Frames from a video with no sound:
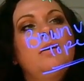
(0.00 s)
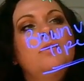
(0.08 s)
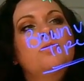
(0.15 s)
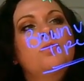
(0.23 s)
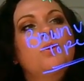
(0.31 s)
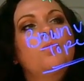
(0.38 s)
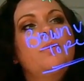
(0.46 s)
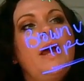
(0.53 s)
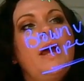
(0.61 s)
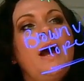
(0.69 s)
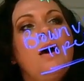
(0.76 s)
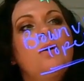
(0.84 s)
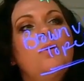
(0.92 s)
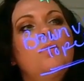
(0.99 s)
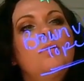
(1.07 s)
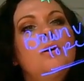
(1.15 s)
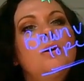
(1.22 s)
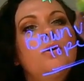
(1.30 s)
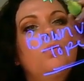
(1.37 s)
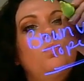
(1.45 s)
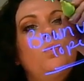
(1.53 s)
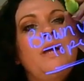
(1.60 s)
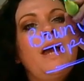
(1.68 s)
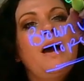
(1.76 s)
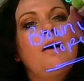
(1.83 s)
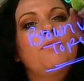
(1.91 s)
So now we
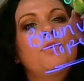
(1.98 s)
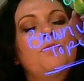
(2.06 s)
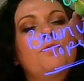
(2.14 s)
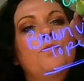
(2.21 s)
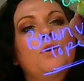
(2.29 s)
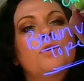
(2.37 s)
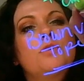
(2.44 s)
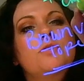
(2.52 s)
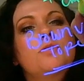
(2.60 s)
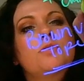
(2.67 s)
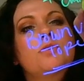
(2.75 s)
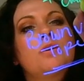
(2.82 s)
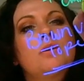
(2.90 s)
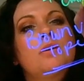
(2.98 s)
have the first